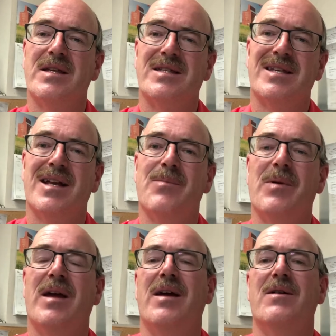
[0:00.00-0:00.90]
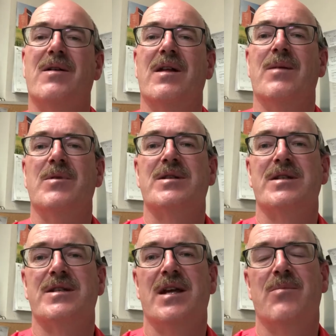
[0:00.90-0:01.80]
set up a hail claim, it's the
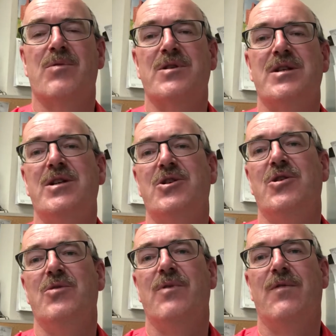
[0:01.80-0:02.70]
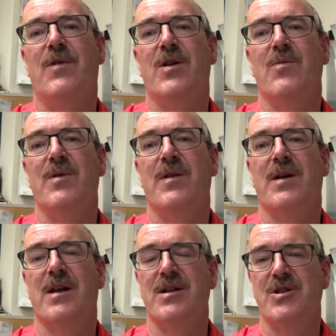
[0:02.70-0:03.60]
same procedure you would follow with a
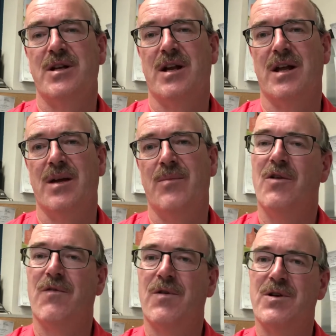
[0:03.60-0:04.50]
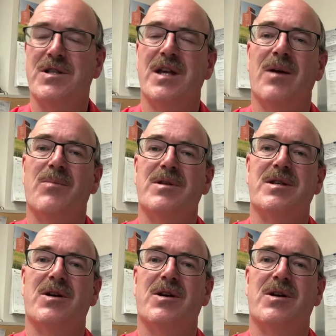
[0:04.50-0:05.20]
collision claim. Your first step is to